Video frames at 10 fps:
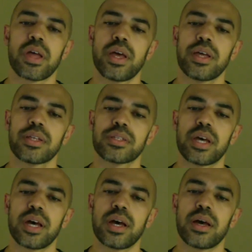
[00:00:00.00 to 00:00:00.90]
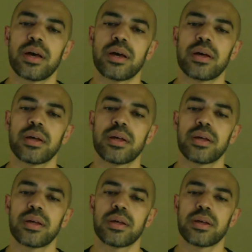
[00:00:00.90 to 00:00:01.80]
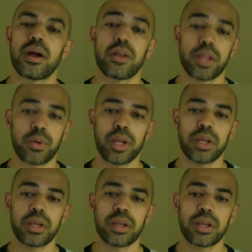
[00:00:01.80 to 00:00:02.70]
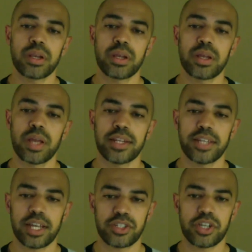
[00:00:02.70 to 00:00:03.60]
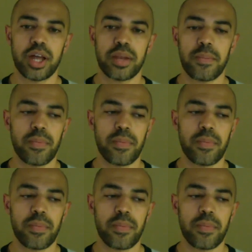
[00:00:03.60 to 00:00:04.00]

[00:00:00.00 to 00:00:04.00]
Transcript: is Harley Quinn and Deadshot,